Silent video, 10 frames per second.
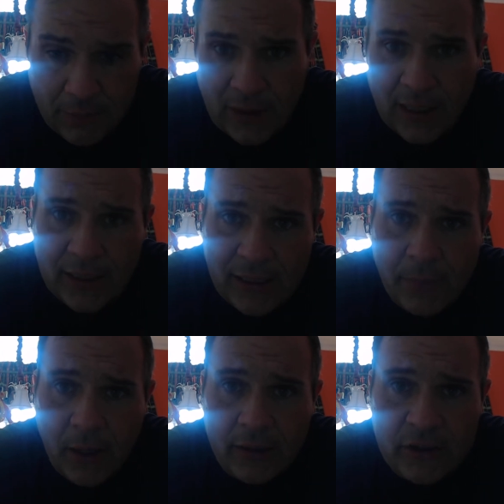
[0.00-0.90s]
that I keep
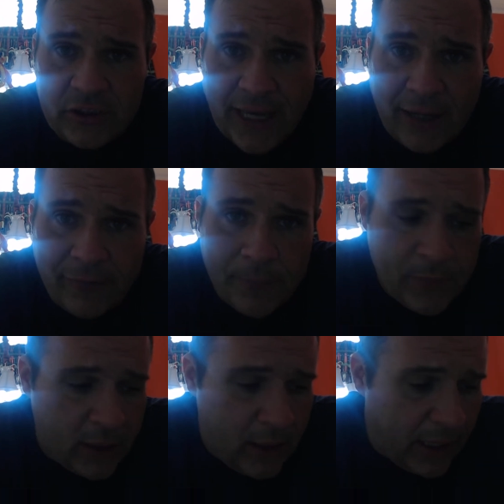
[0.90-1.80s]
on staff.
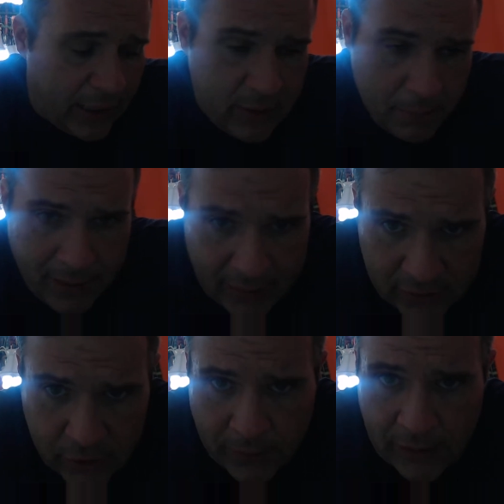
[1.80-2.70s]
And the
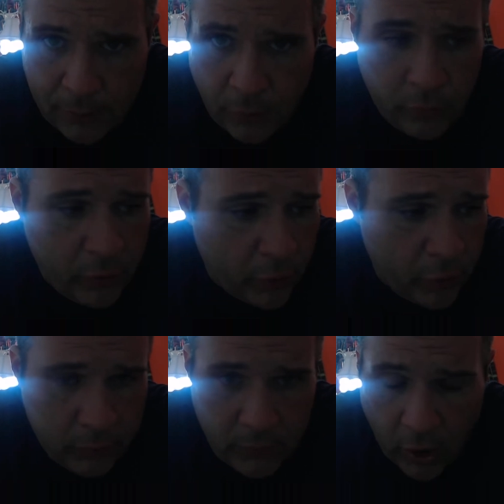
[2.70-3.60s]
maintenance people,
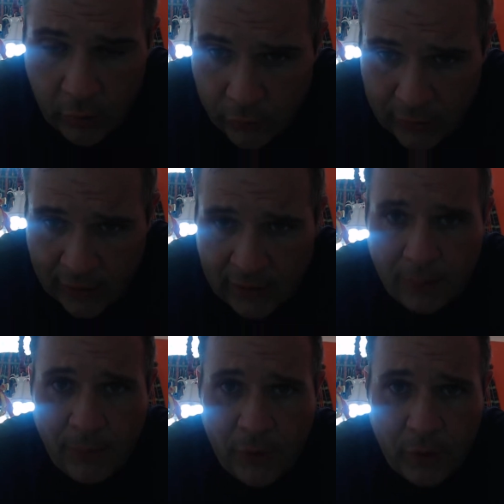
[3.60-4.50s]
their
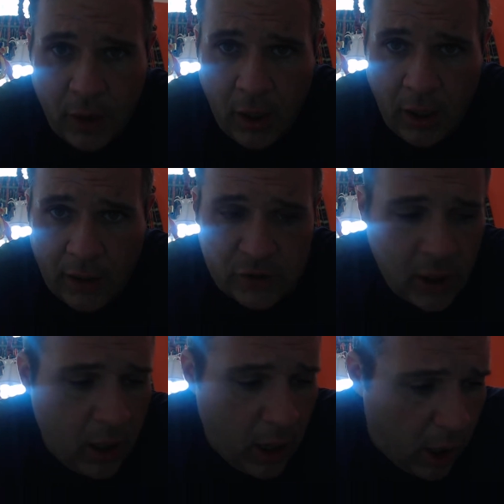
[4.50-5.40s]
overtime, their costs,
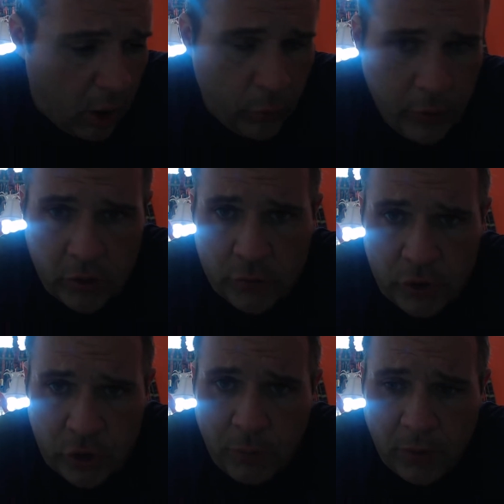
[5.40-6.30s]
all those
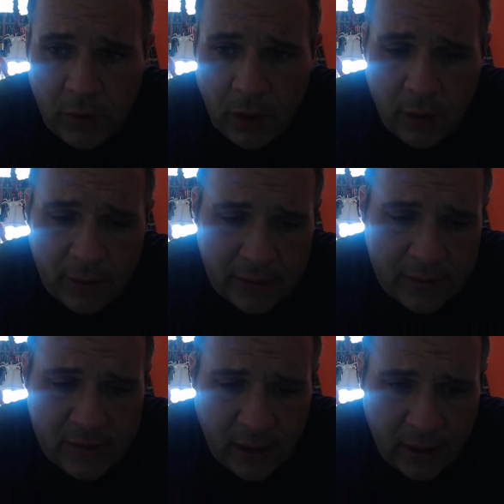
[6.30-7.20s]
do belong
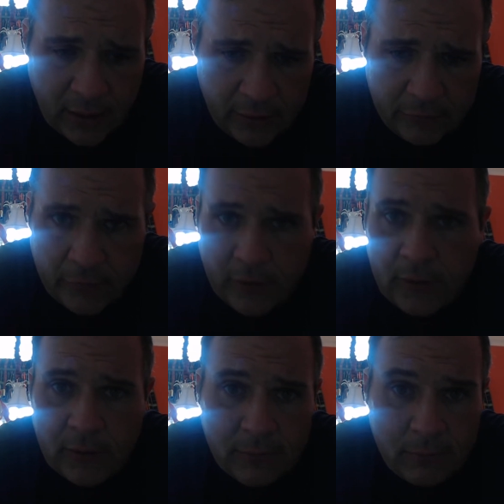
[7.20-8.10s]
inside of
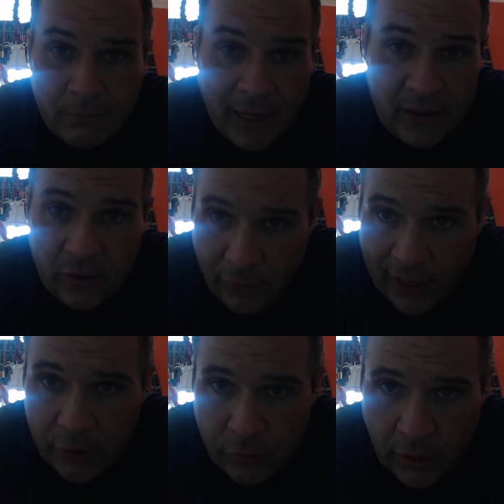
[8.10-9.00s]

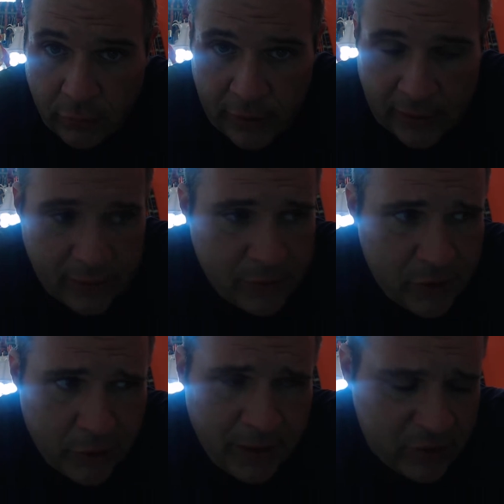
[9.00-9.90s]
manufacturing overhead.
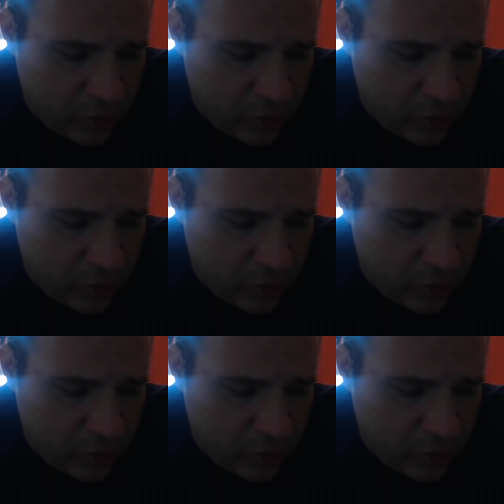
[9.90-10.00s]
So as